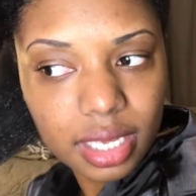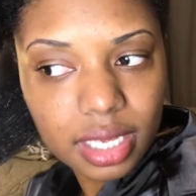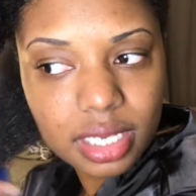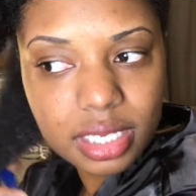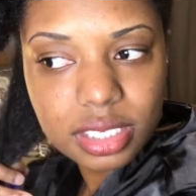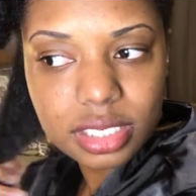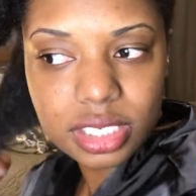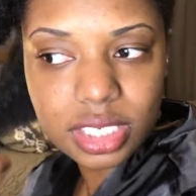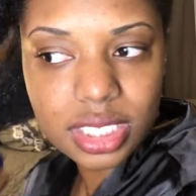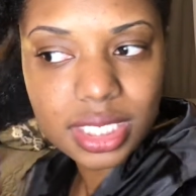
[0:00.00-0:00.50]

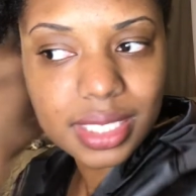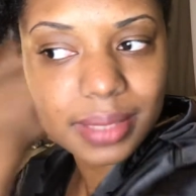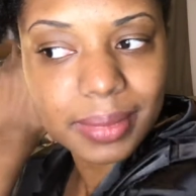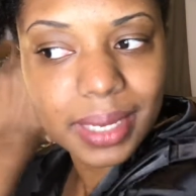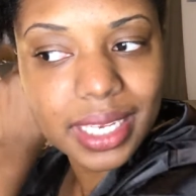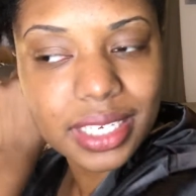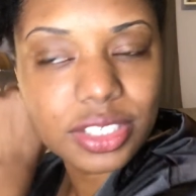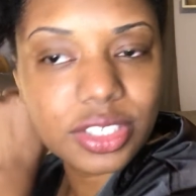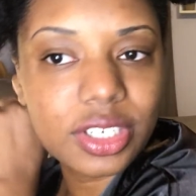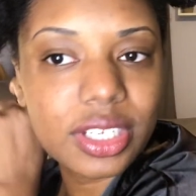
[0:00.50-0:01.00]
just to make
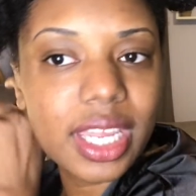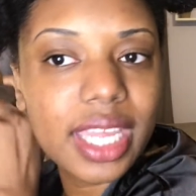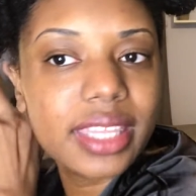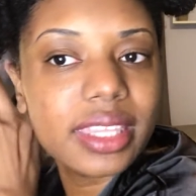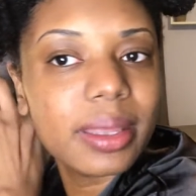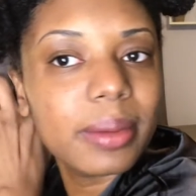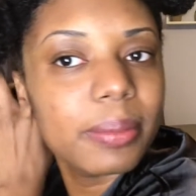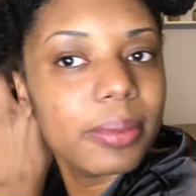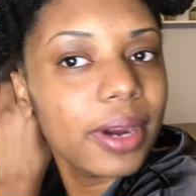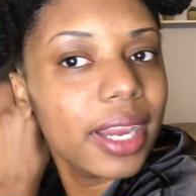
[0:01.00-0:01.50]
sure that the
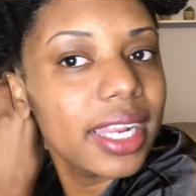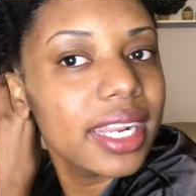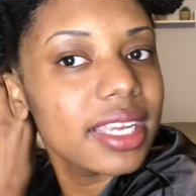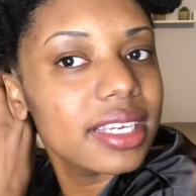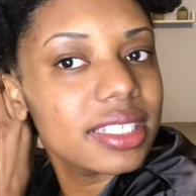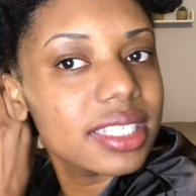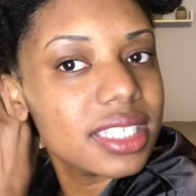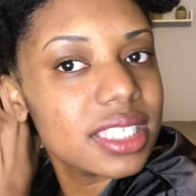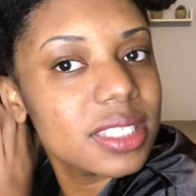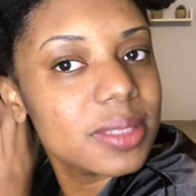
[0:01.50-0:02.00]
product
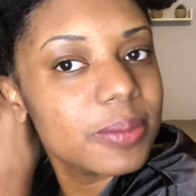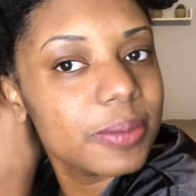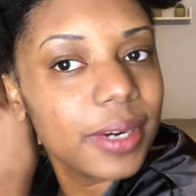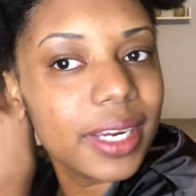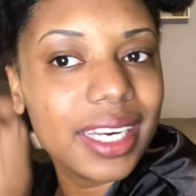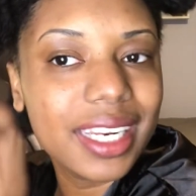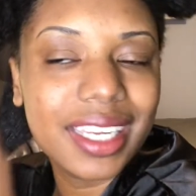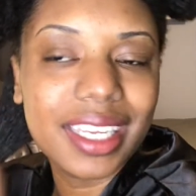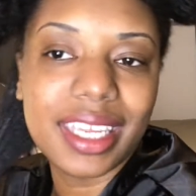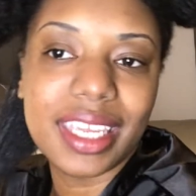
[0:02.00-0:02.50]
is
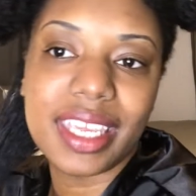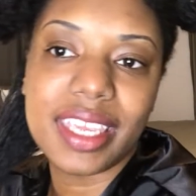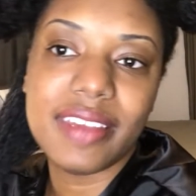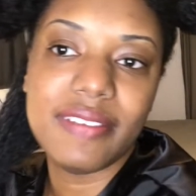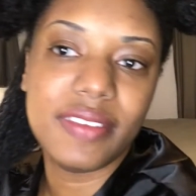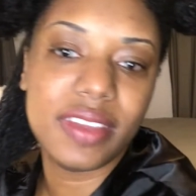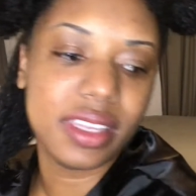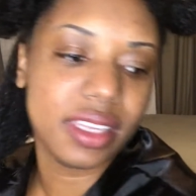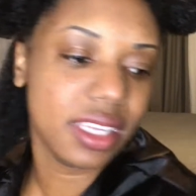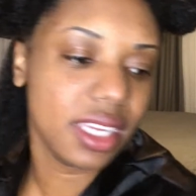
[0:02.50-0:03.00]
spreading
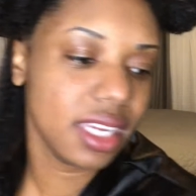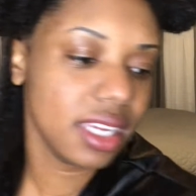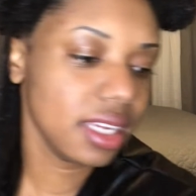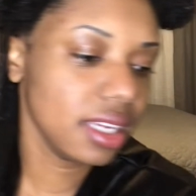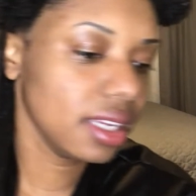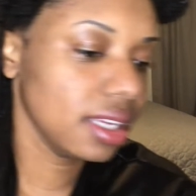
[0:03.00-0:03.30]
evenly,